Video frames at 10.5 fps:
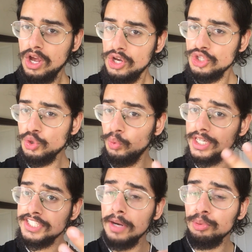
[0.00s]
So when
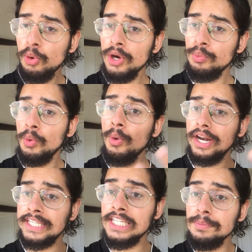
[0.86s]
it's temporary, we want
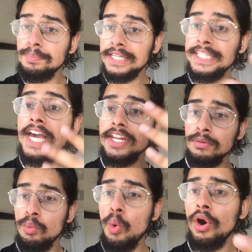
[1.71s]
to keep
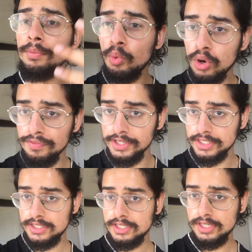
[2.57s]
getting more and more of
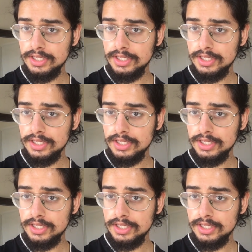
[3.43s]
it.